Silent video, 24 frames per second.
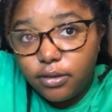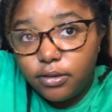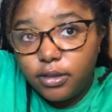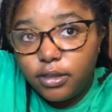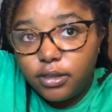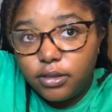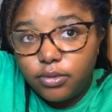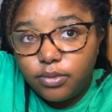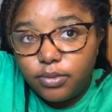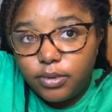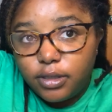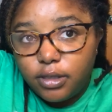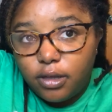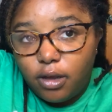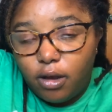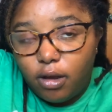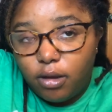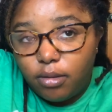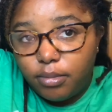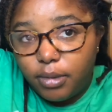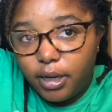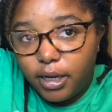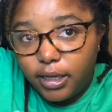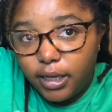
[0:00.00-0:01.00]
this with all
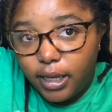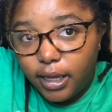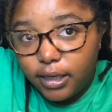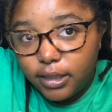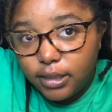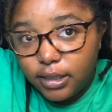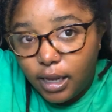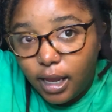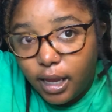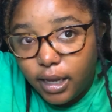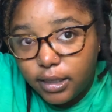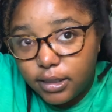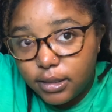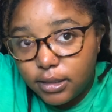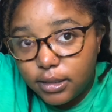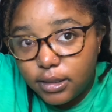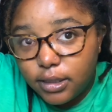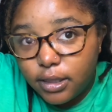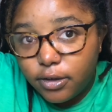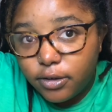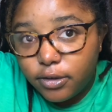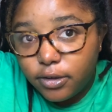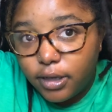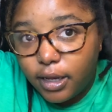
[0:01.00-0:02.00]
my like locks
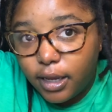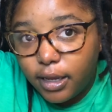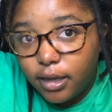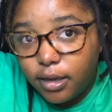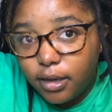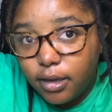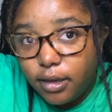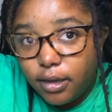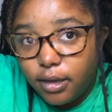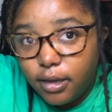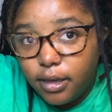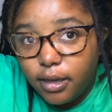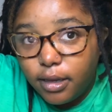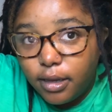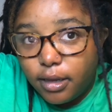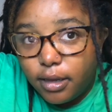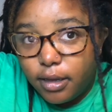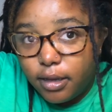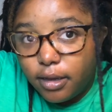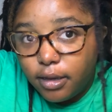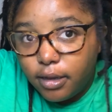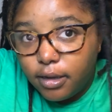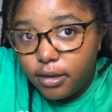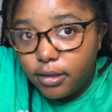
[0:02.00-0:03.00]
that are like,
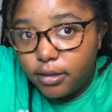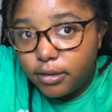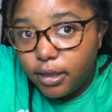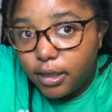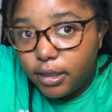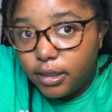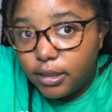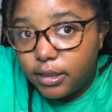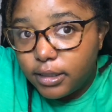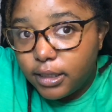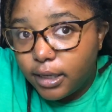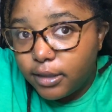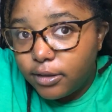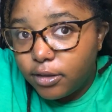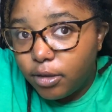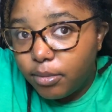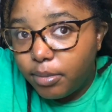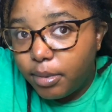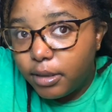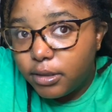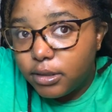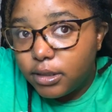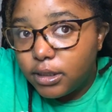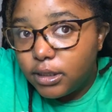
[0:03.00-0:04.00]
they look like they're
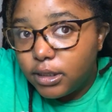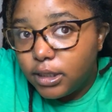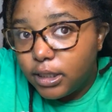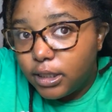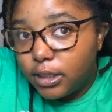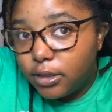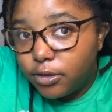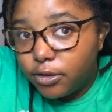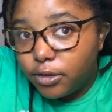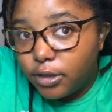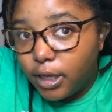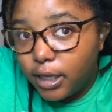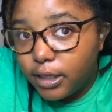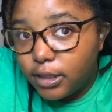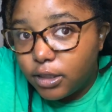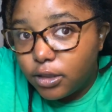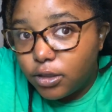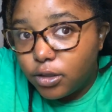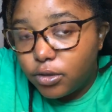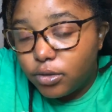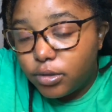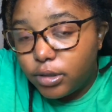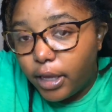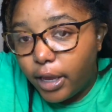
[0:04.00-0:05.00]
about to thin, or like the
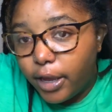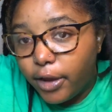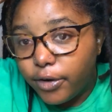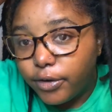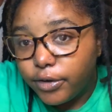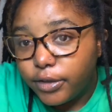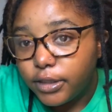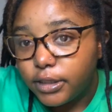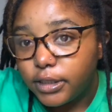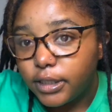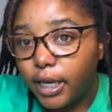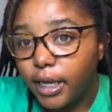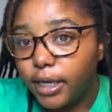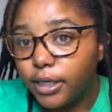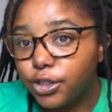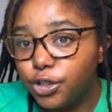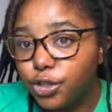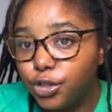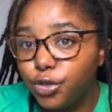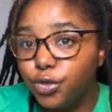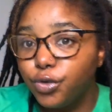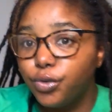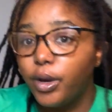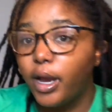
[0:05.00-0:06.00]
loose hair is like
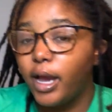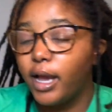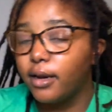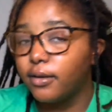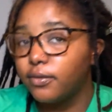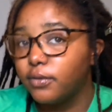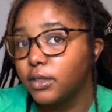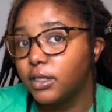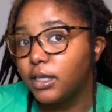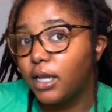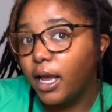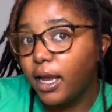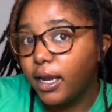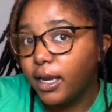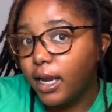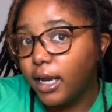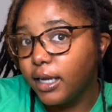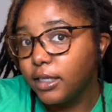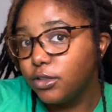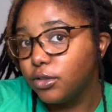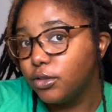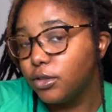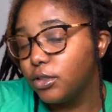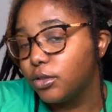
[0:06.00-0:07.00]
too out of the lock. I
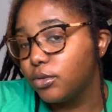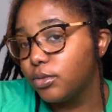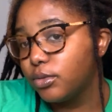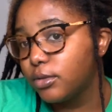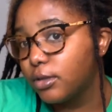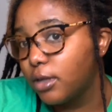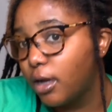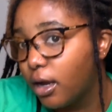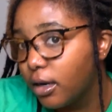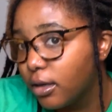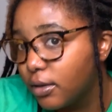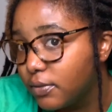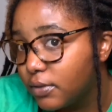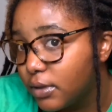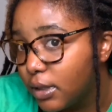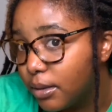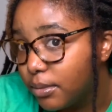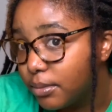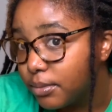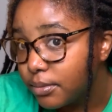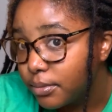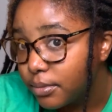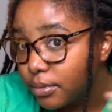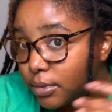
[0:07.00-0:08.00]
do this with all of
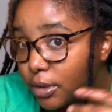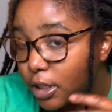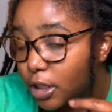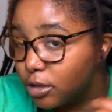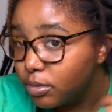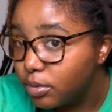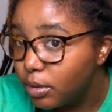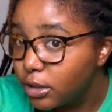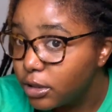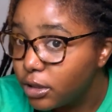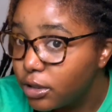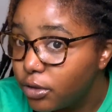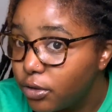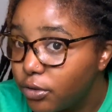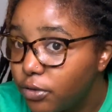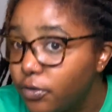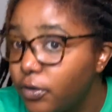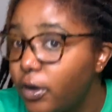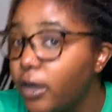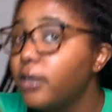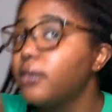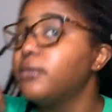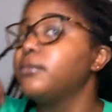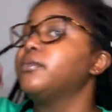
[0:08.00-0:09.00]
them, especially the
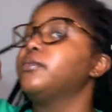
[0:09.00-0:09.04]
front.